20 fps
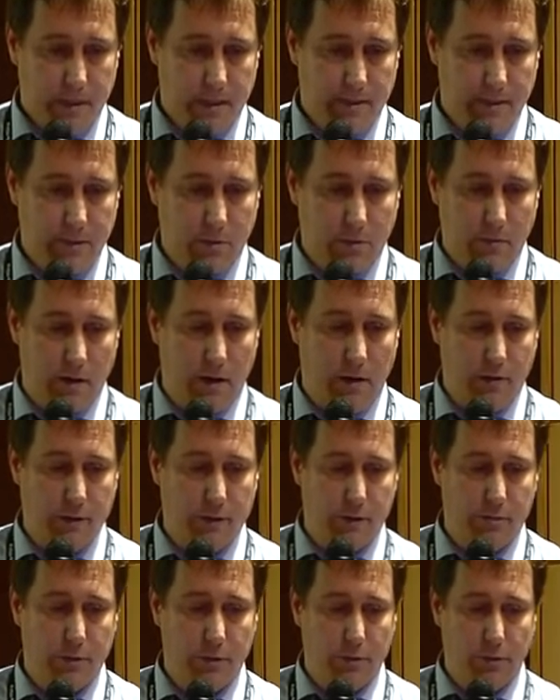So how
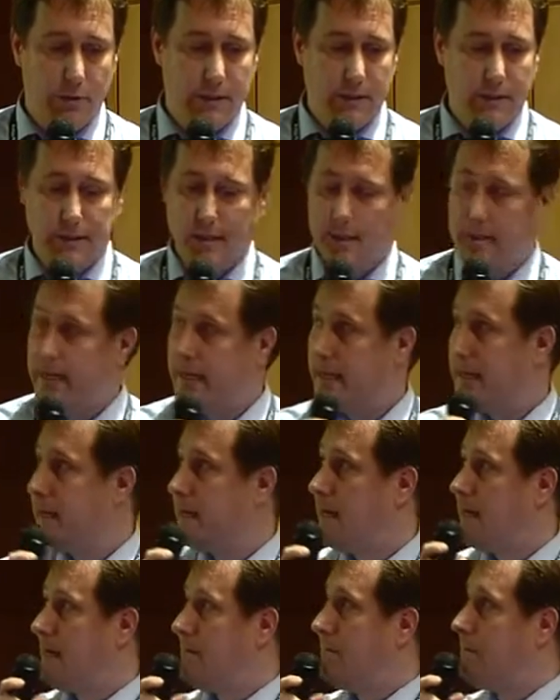did we do it?
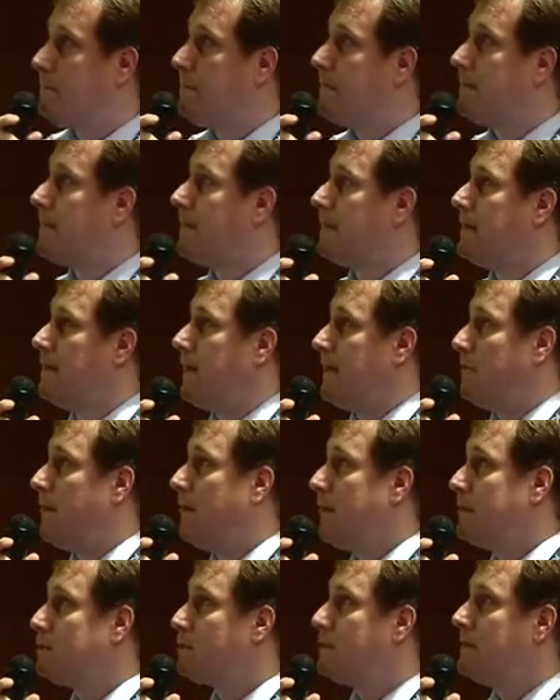I would
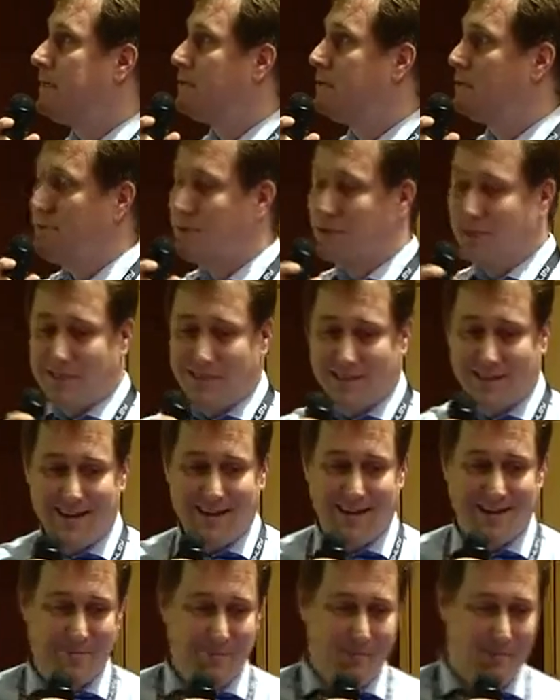like to introduce,
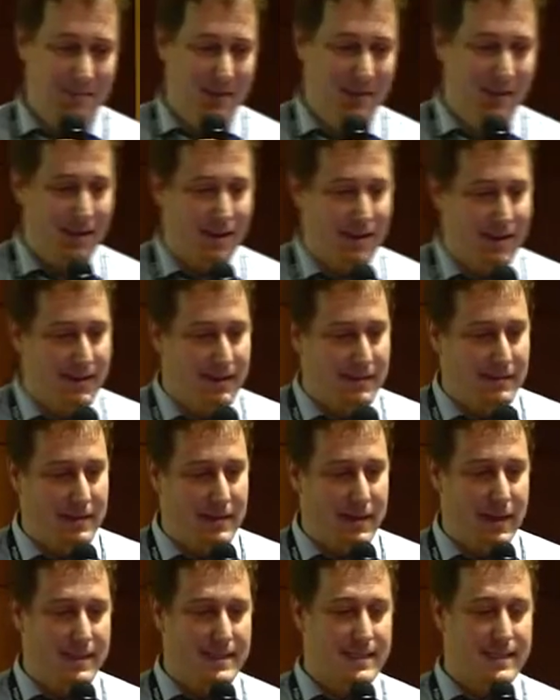
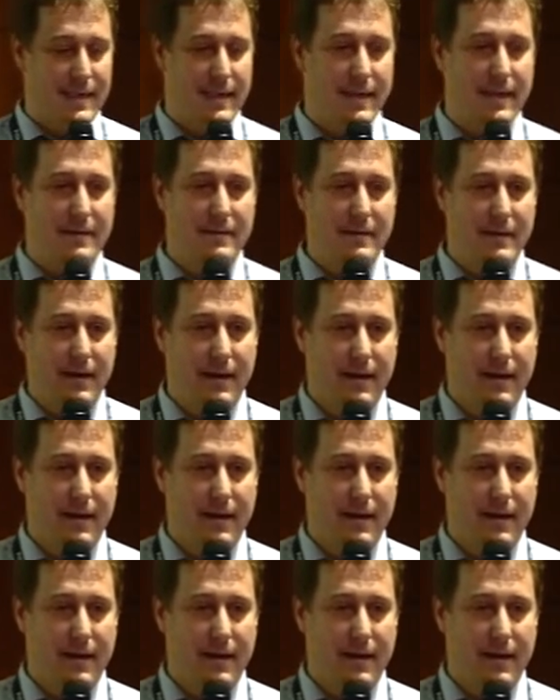let's say,